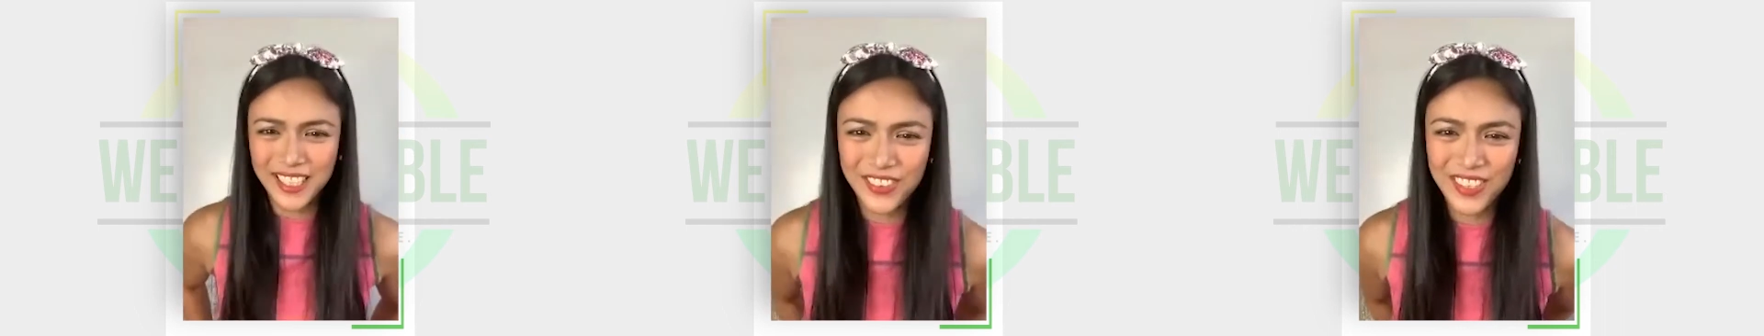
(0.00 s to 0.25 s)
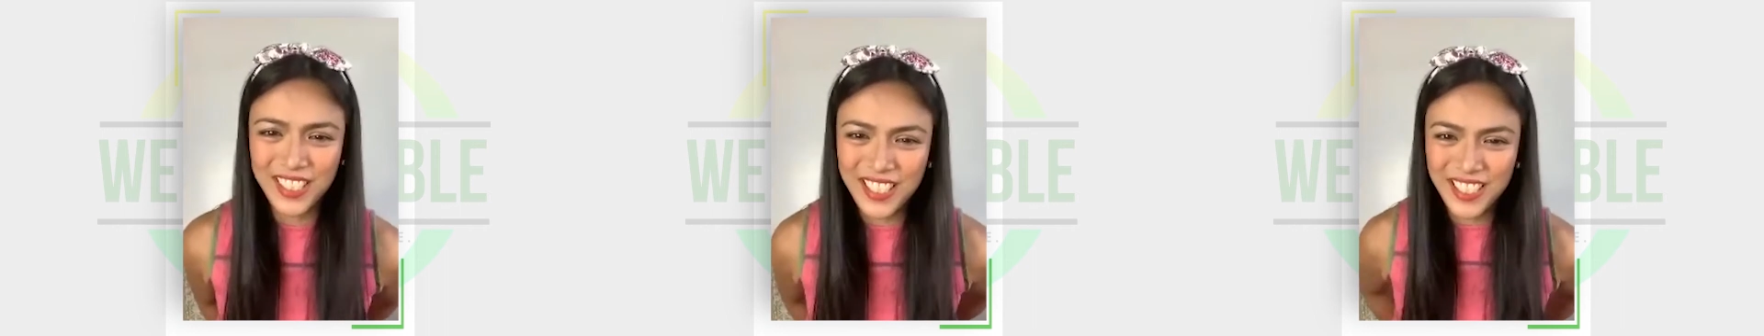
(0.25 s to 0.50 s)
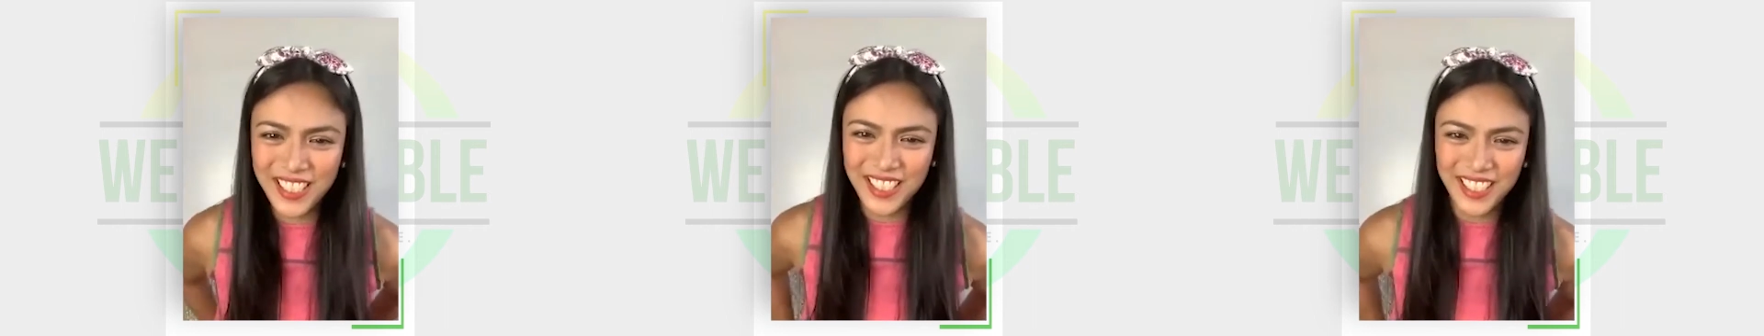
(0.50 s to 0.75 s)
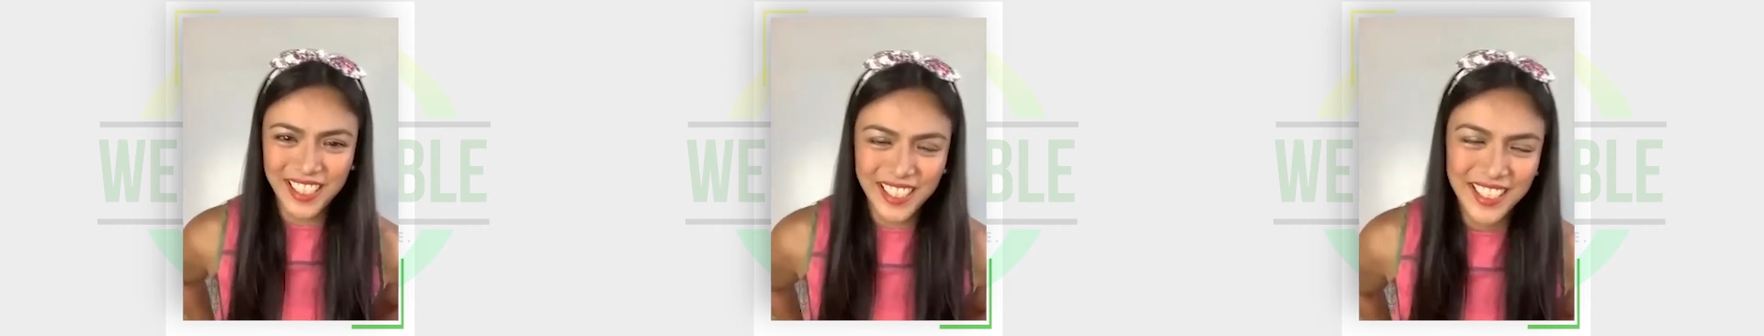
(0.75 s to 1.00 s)
It
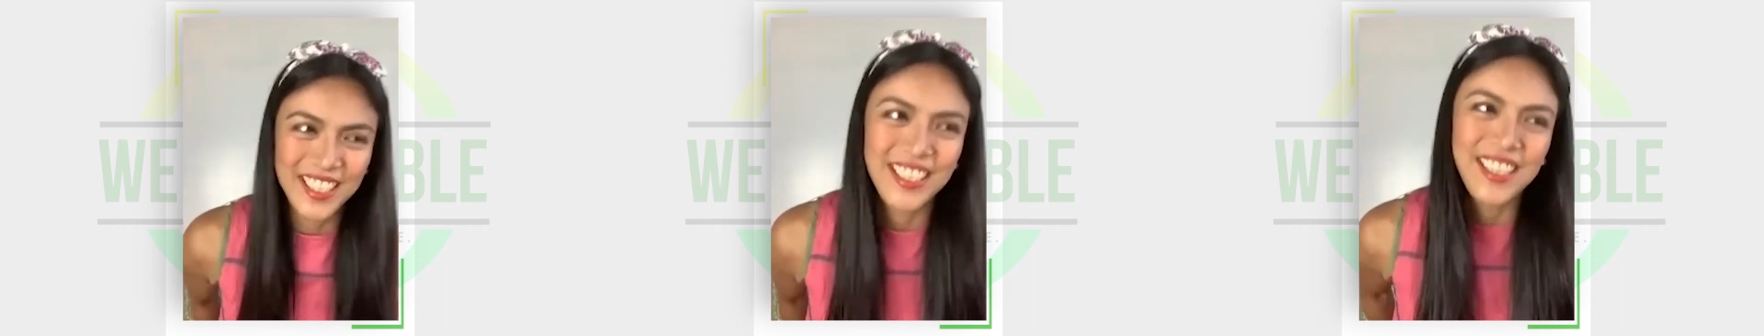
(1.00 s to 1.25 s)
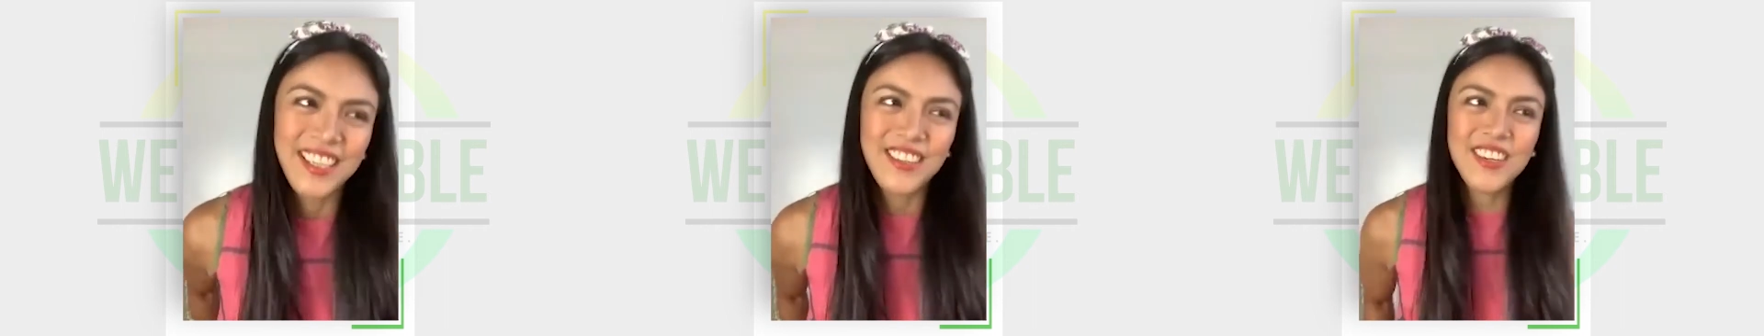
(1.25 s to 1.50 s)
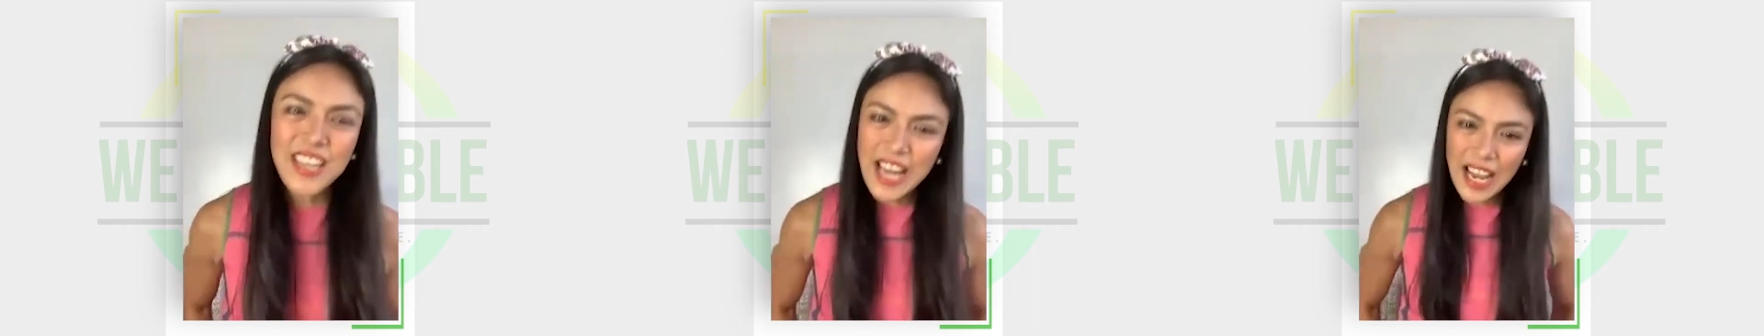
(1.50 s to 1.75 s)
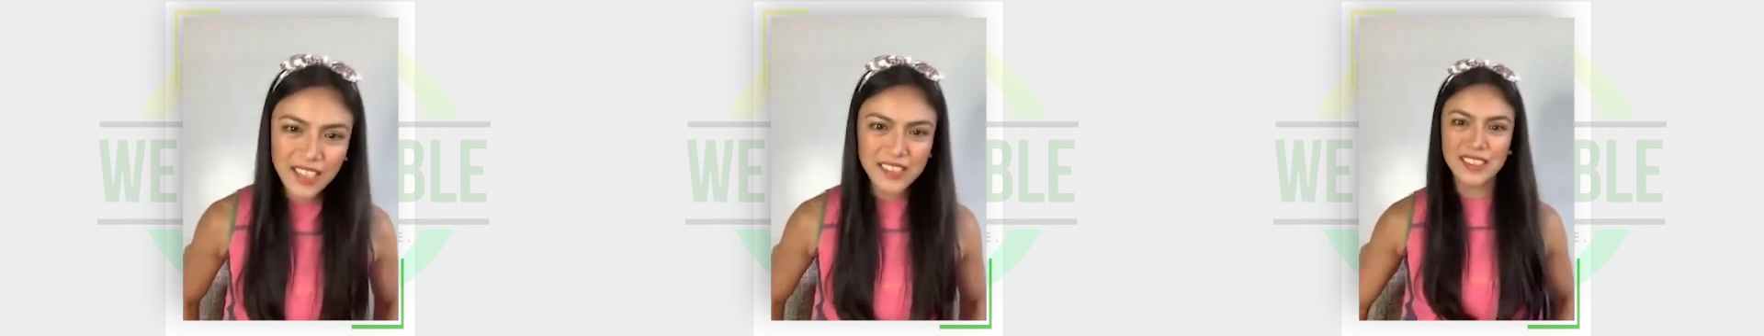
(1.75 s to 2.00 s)
really
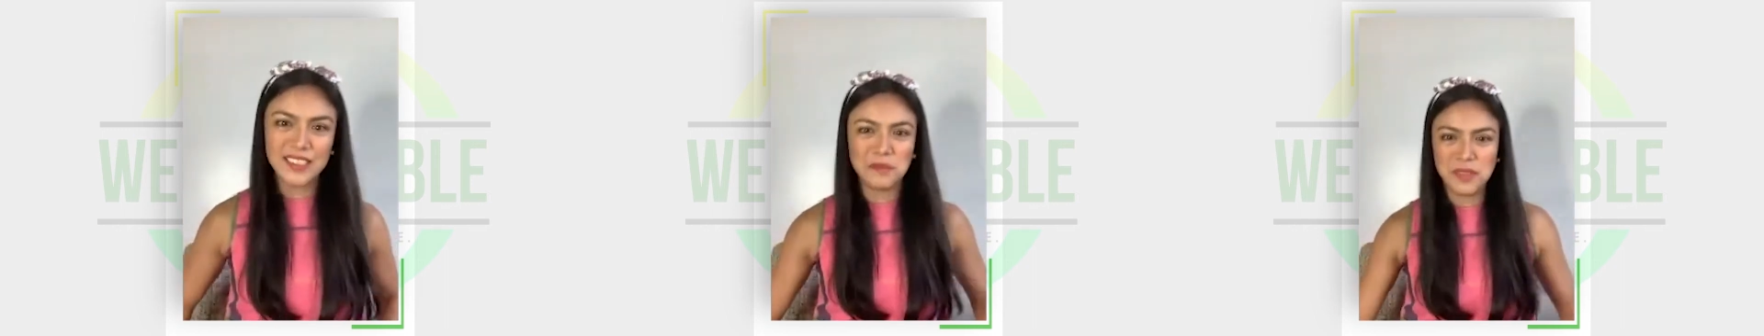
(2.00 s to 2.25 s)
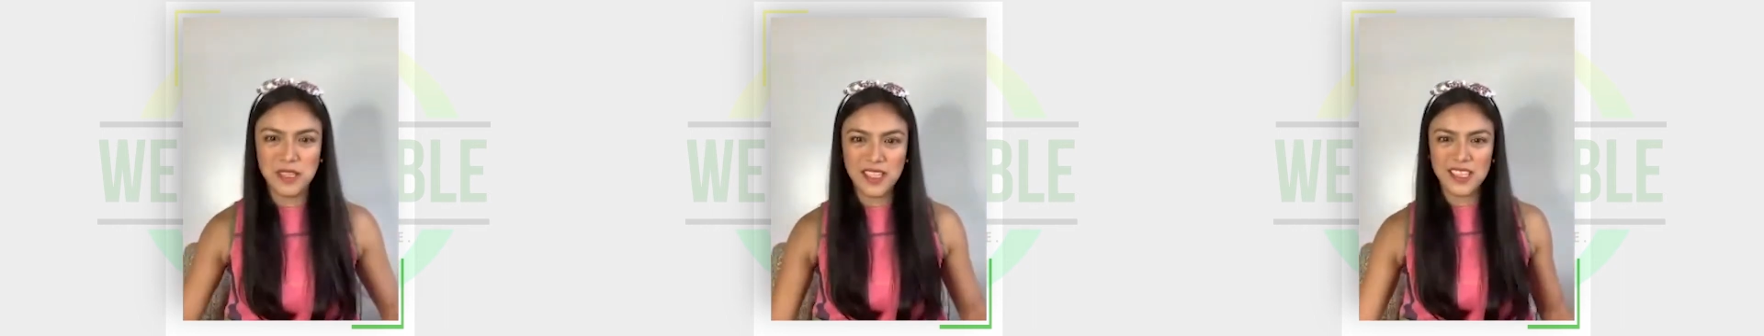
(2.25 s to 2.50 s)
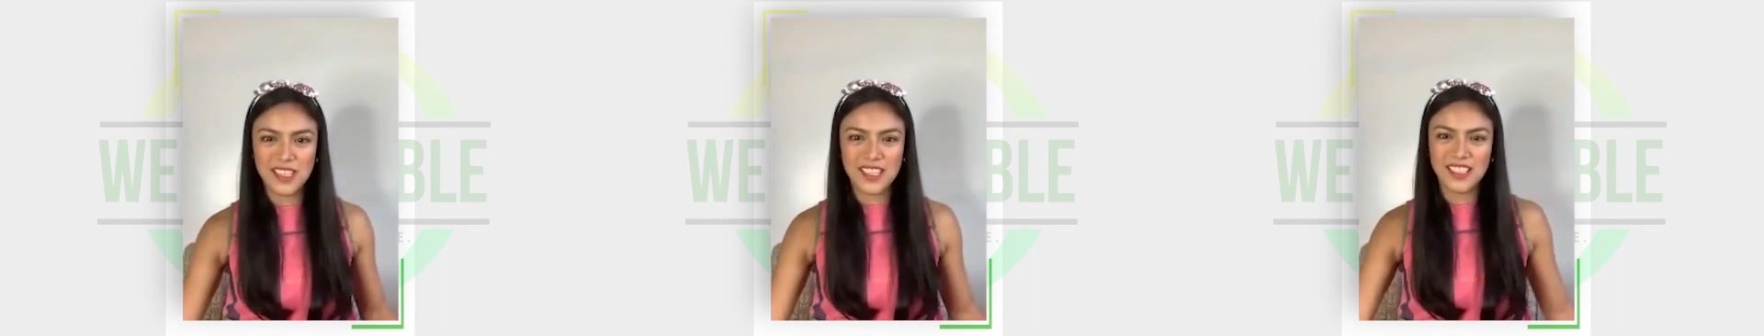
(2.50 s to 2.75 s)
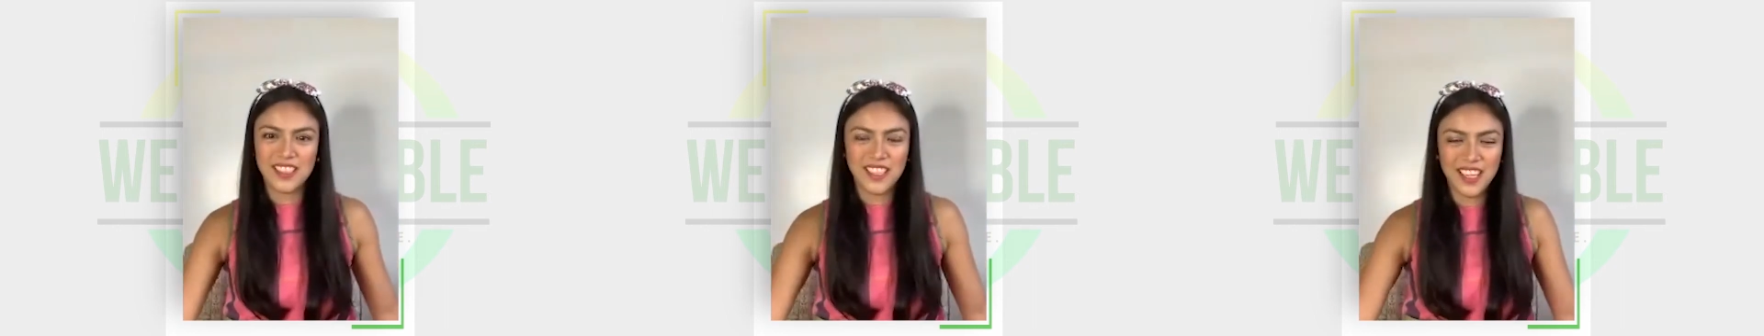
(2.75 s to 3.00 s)
relaxes me,
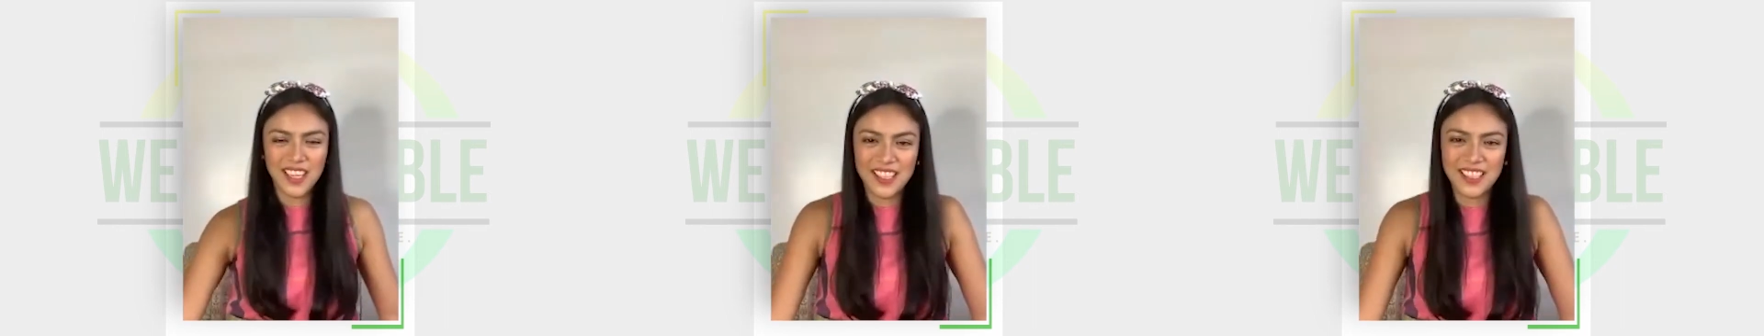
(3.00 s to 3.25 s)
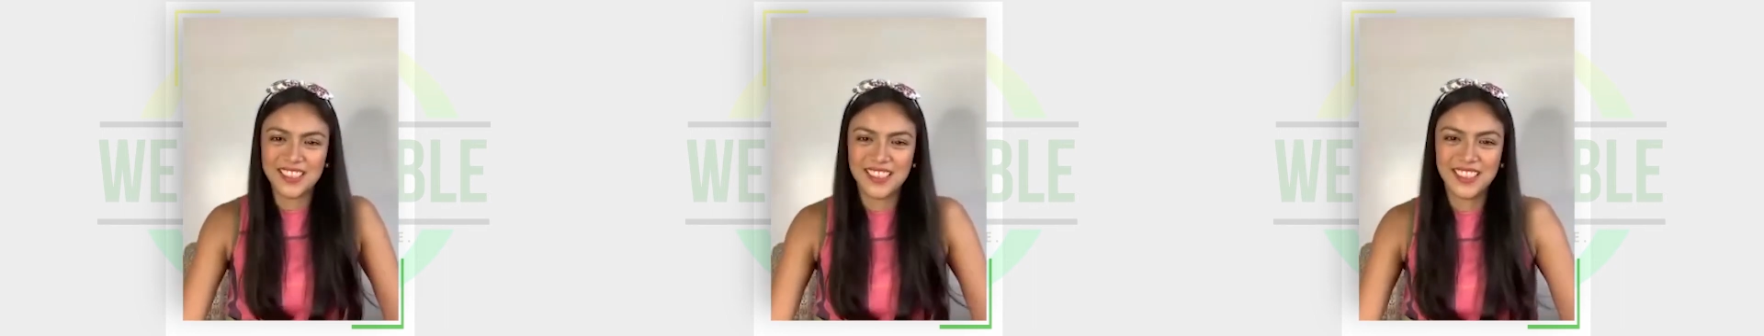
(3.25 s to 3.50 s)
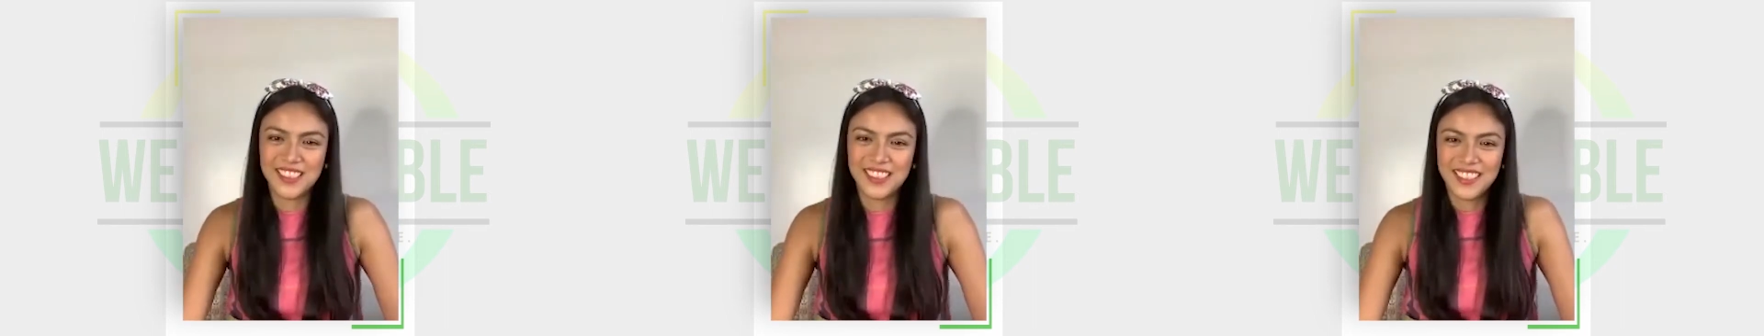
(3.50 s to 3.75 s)
ganyan.